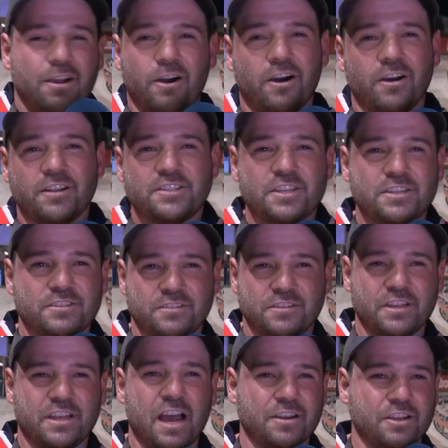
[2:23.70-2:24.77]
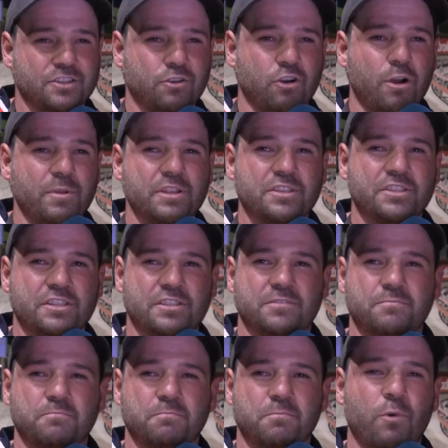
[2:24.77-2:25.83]
oh, it's just, you can't describe it. It's just
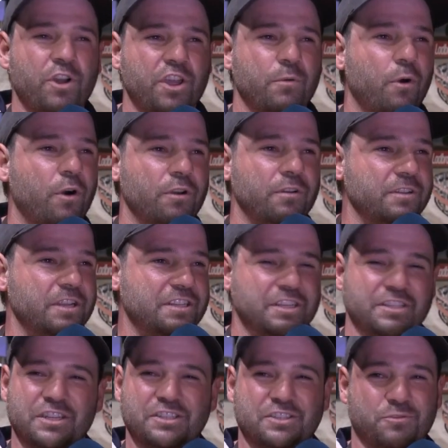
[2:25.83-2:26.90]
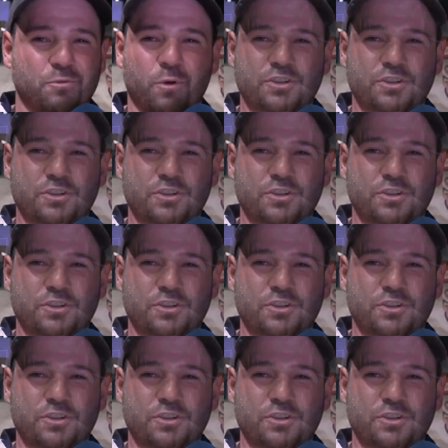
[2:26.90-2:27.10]
what you want. This is just